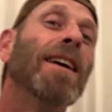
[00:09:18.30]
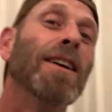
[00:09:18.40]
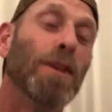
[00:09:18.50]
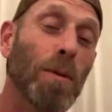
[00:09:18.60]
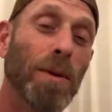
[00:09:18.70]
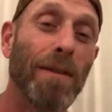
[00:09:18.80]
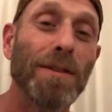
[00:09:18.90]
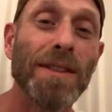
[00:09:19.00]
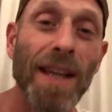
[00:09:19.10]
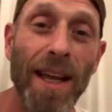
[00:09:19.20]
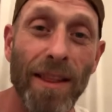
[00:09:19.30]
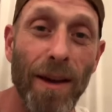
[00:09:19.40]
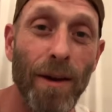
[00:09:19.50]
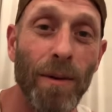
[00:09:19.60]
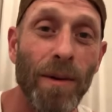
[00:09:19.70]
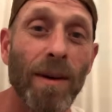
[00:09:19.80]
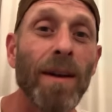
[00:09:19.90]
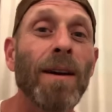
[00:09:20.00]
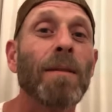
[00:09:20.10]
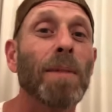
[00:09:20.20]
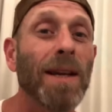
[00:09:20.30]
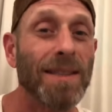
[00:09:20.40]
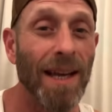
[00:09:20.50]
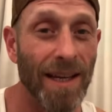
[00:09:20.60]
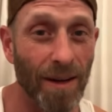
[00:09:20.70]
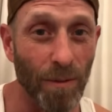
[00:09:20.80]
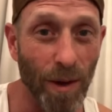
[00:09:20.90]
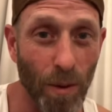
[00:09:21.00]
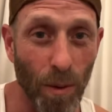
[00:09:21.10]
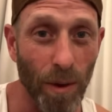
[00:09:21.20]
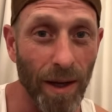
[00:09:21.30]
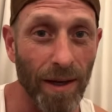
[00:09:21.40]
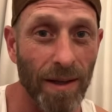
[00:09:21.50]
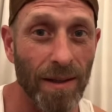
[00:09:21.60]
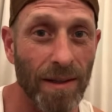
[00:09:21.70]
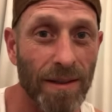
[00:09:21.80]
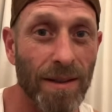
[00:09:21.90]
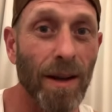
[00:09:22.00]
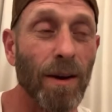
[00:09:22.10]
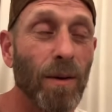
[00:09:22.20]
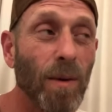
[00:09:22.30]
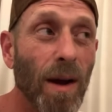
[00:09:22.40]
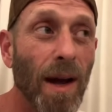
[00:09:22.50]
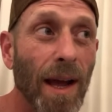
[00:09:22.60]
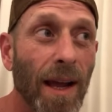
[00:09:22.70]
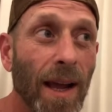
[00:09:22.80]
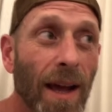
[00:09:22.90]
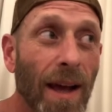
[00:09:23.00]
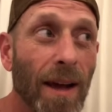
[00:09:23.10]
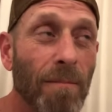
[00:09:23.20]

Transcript: You will never see it, though, because I didn't record it. So I